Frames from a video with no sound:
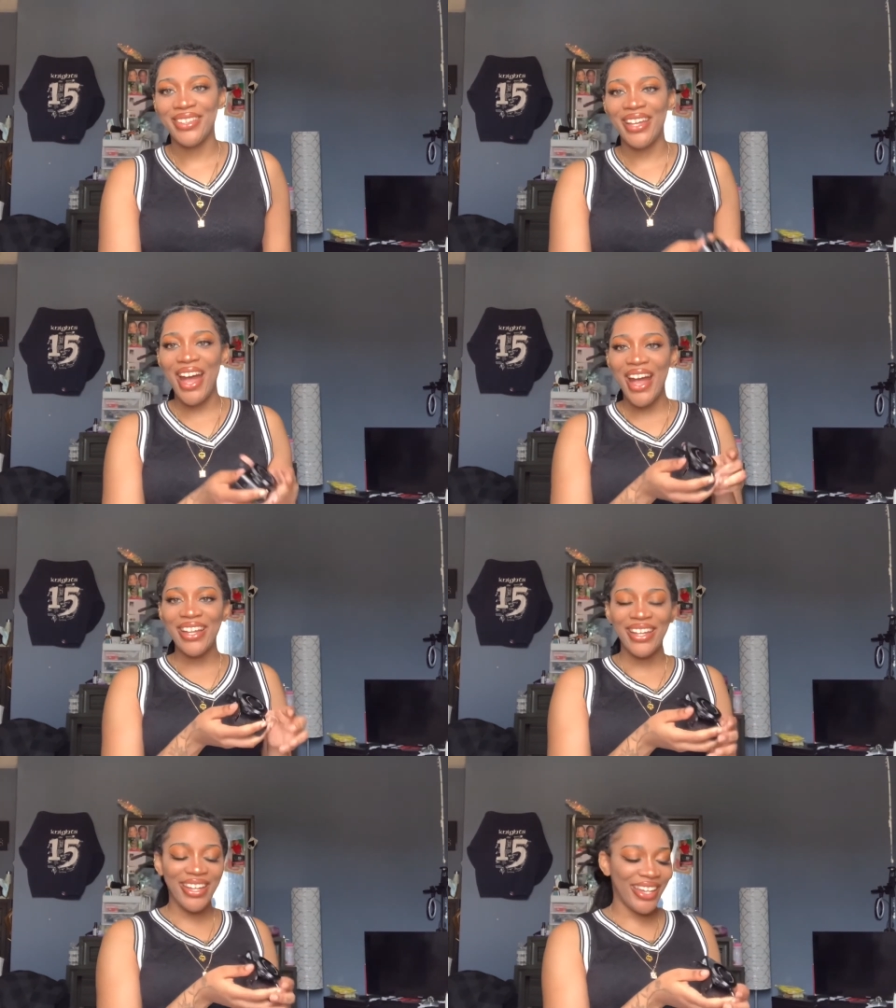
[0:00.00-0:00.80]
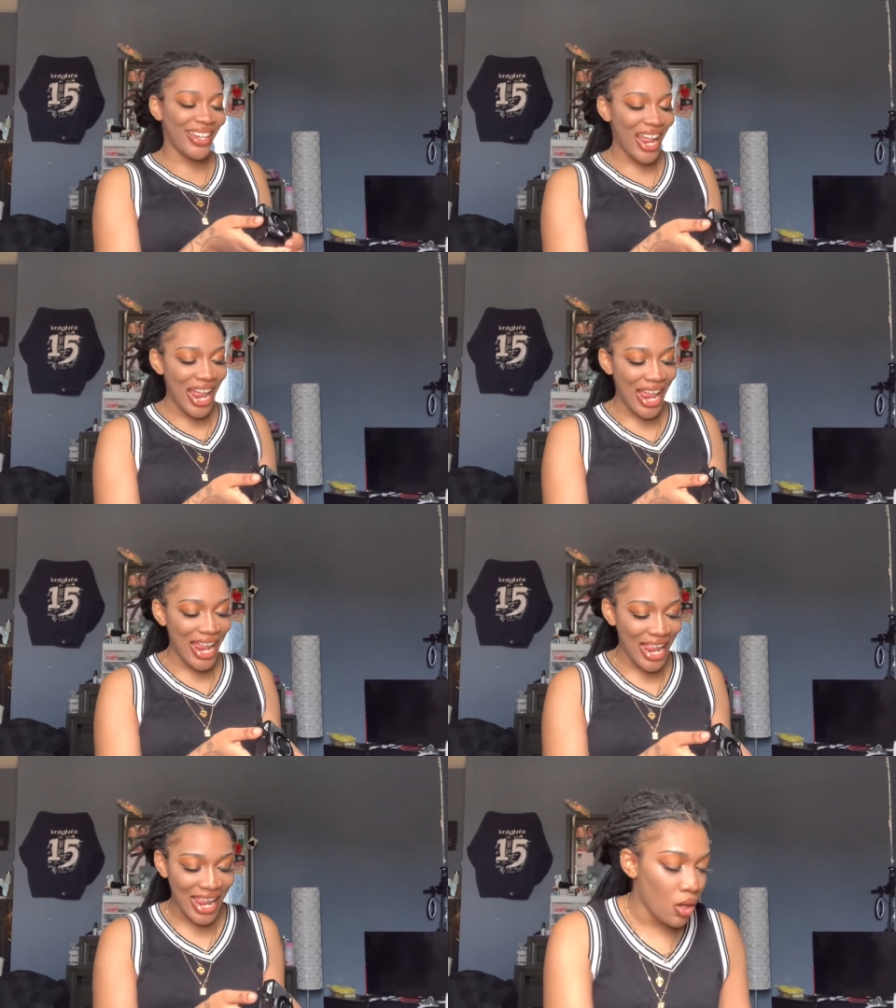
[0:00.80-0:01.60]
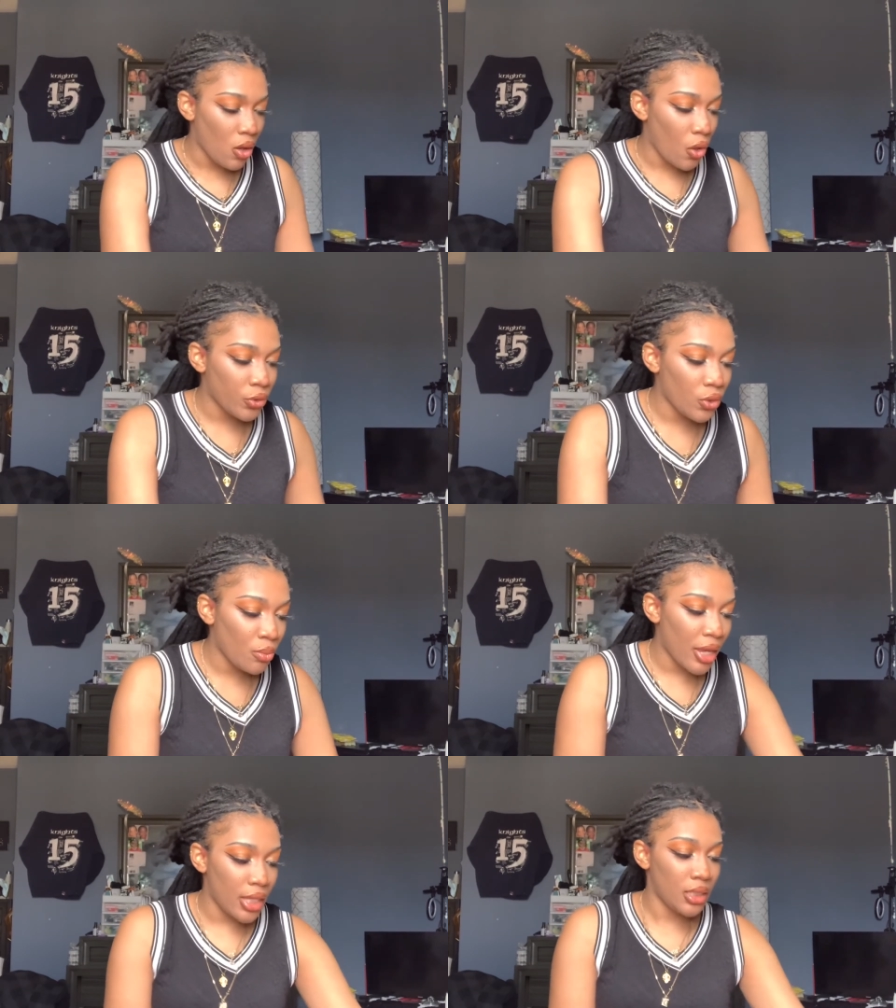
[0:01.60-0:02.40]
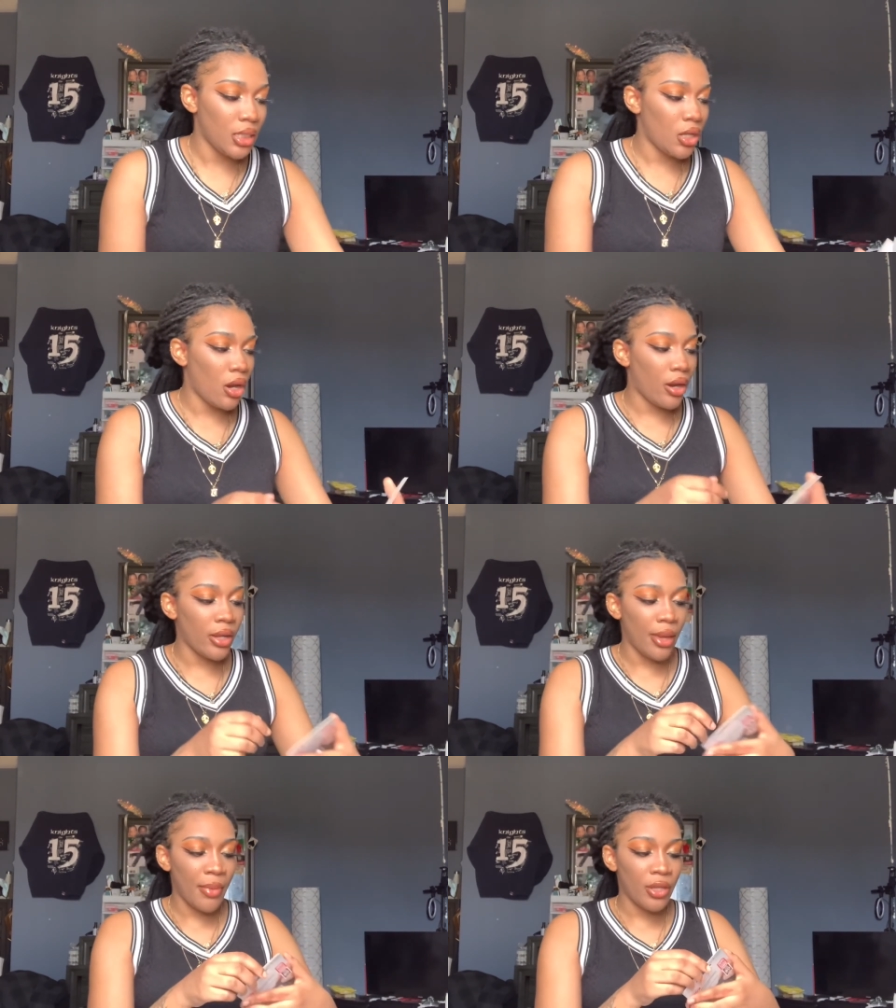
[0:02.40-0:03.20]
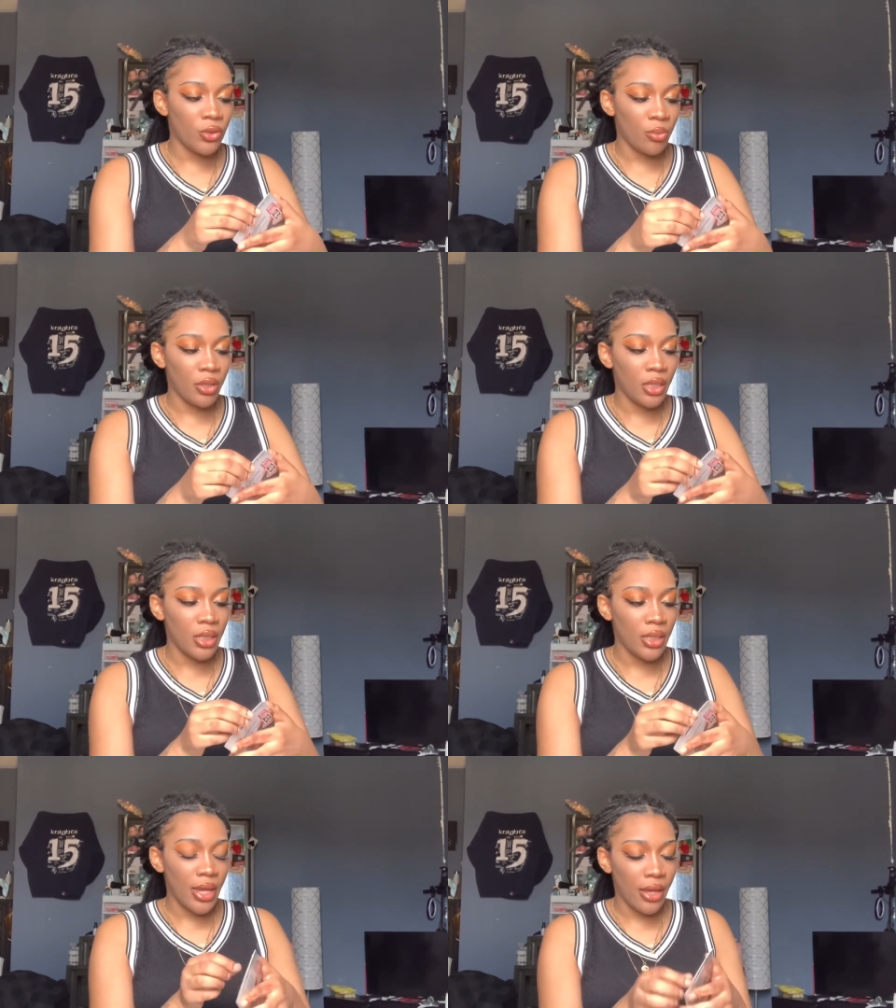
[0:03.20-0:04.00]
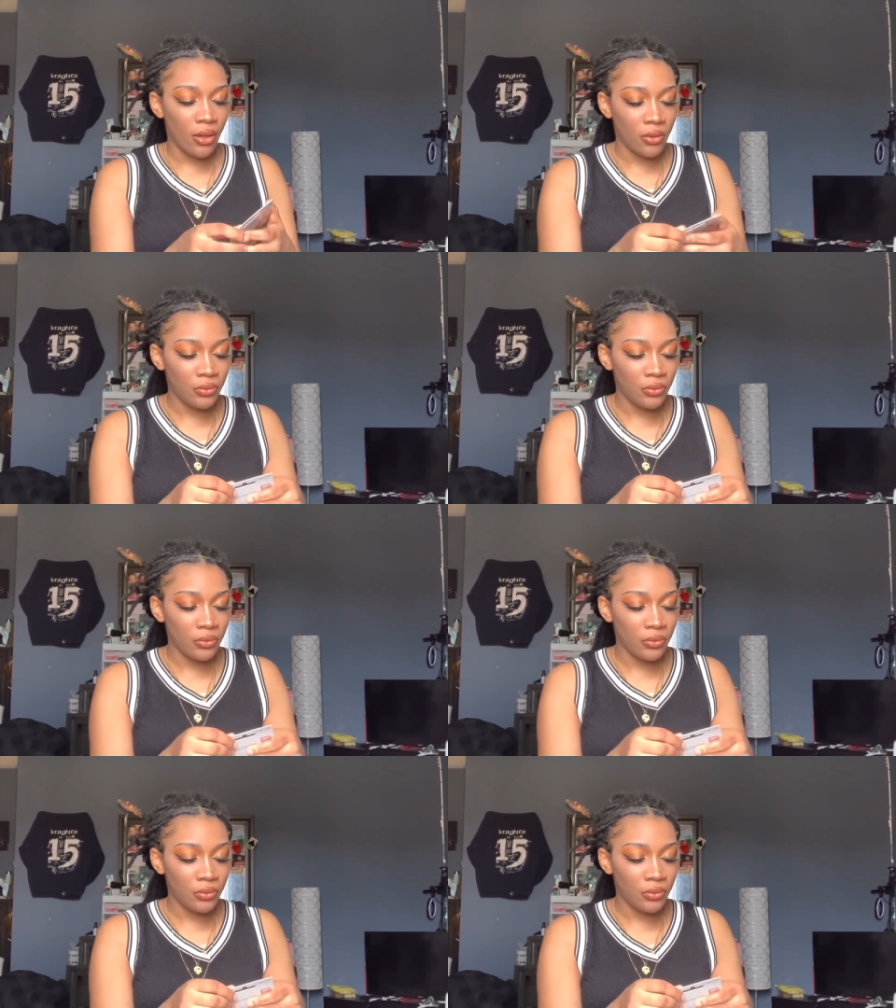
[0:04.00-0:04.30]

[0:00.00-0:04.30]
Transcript: Got it. Also, my SD card, I might as well put it in now.